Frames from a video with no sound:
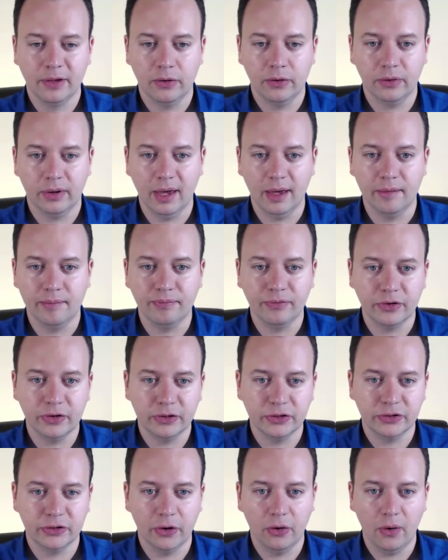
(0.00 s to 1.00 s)
Okay,
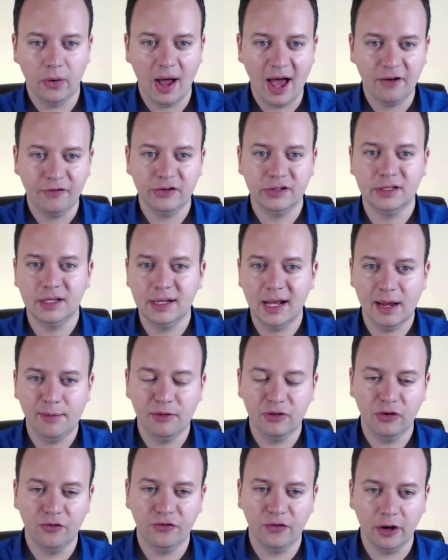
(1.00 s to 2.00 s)
so f is the name
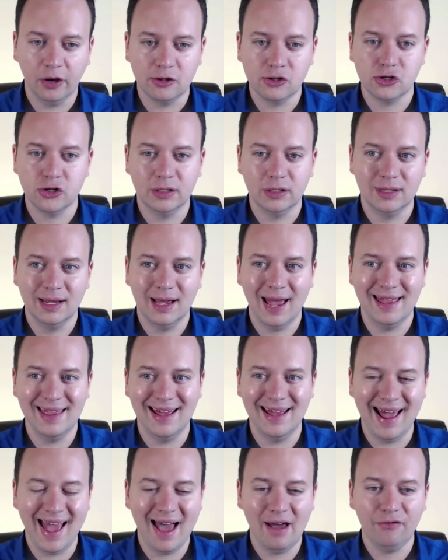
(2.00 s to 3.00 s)
of the function, and
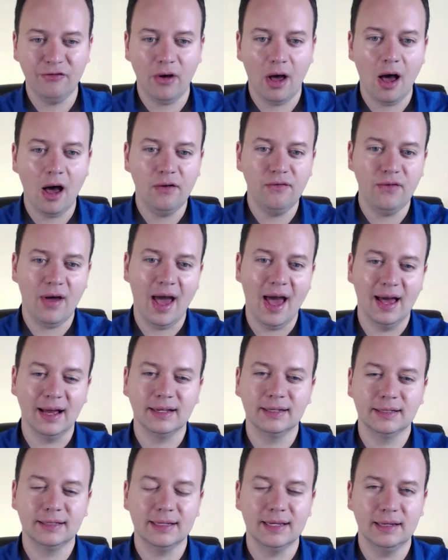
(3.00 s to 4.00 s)
then f of
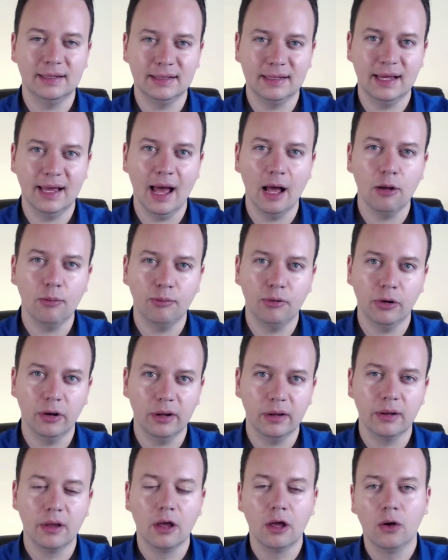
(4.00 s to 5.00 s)
x is the
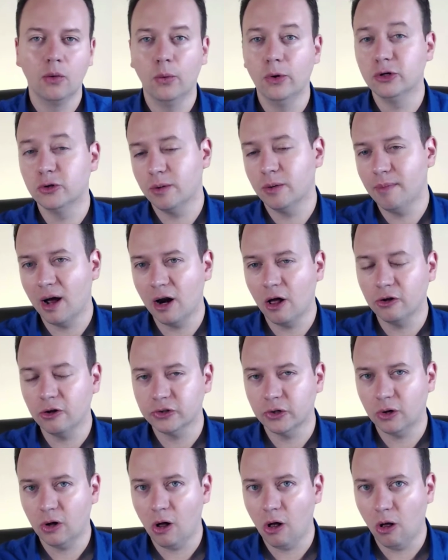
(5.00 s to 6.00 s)
output, which we might
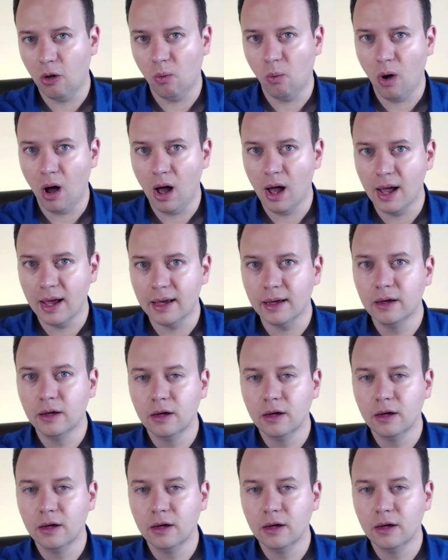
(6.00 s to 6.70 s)
also call y.